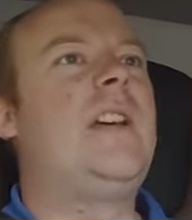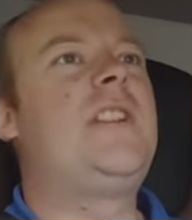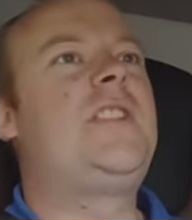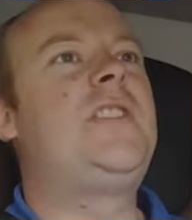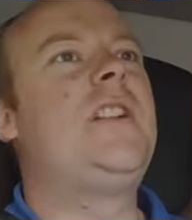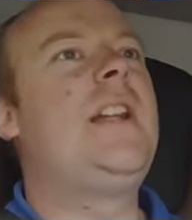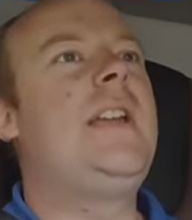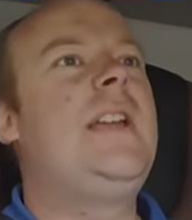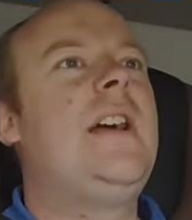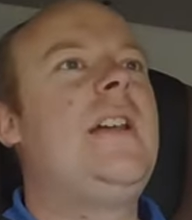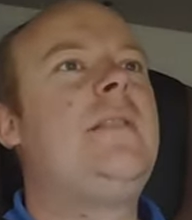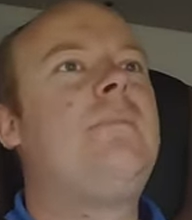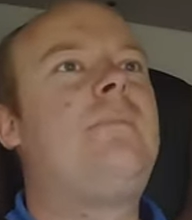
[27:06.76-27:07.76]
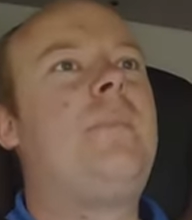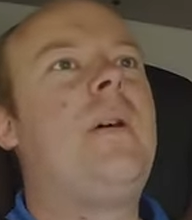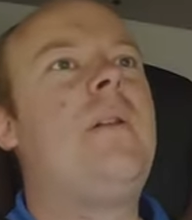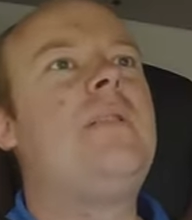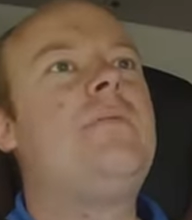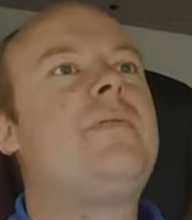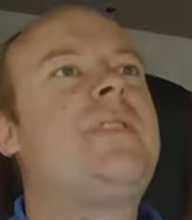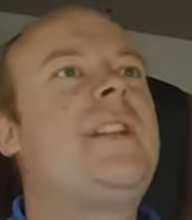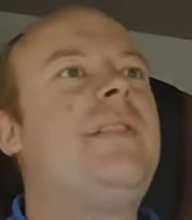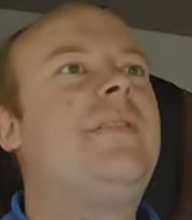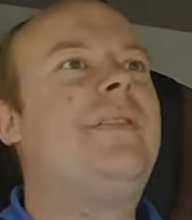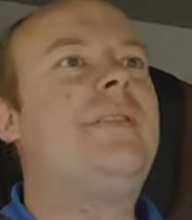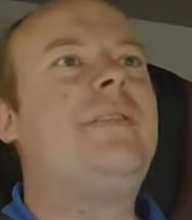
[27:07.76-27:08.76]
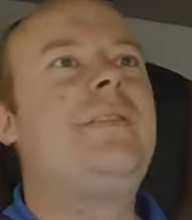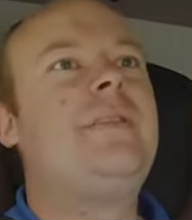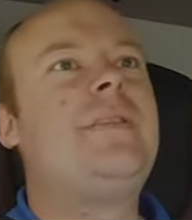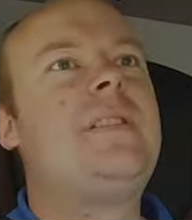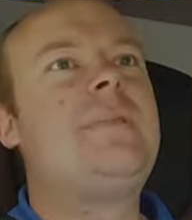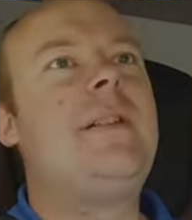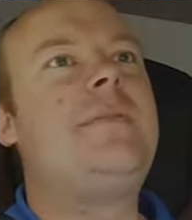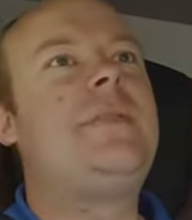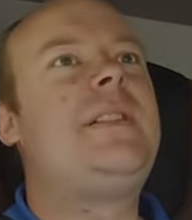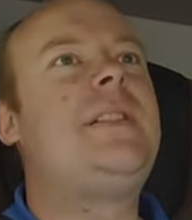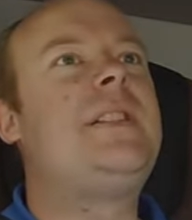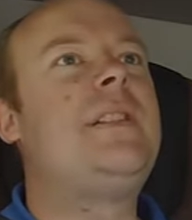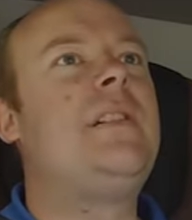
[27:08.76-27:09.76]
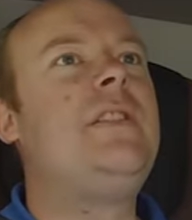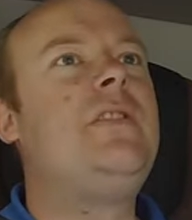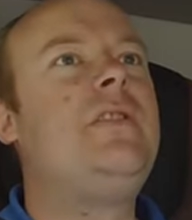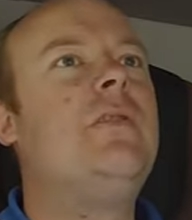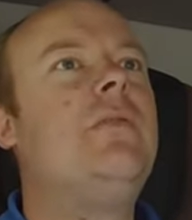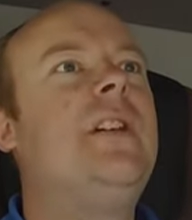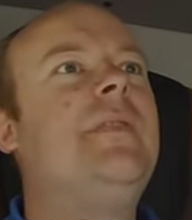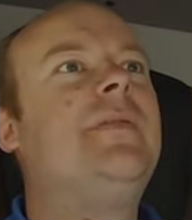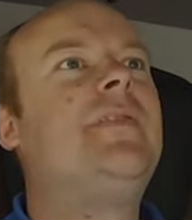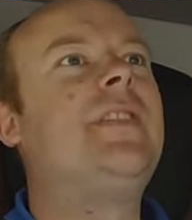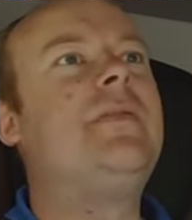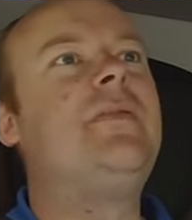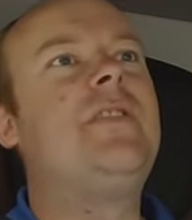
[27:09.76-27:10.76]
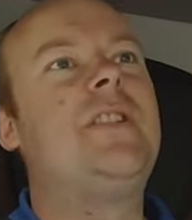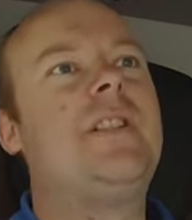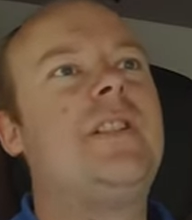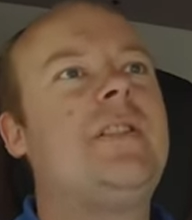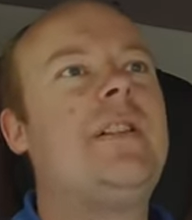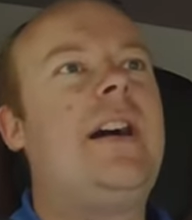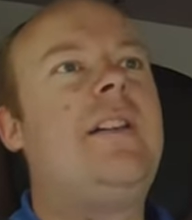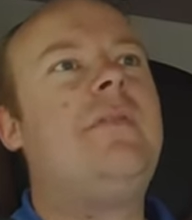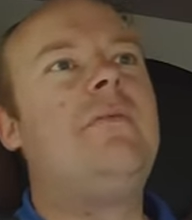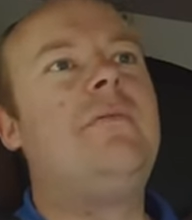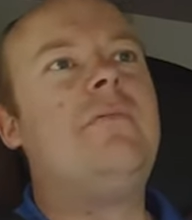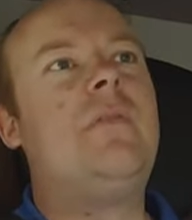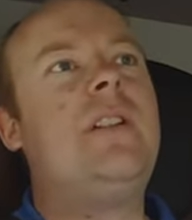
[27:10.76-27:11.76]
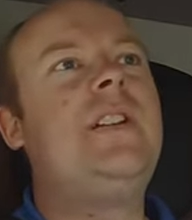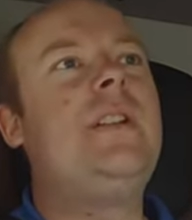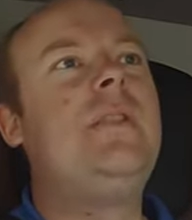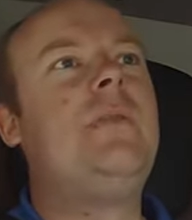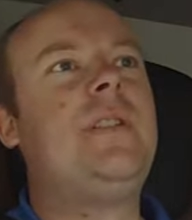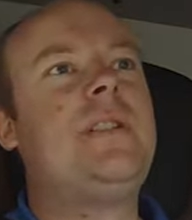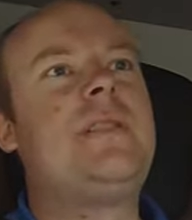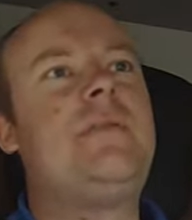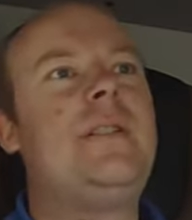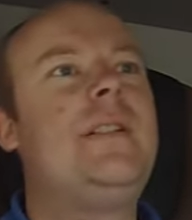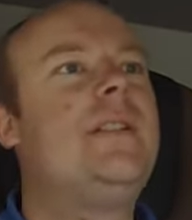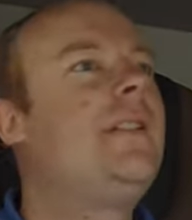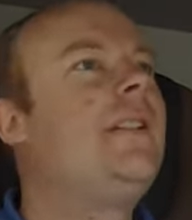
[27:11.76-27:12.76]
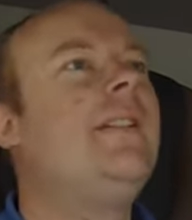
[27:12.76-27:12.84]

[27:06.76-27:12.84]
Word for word: Nationally and by yourself. To be able to decide your own future, how, where you want to work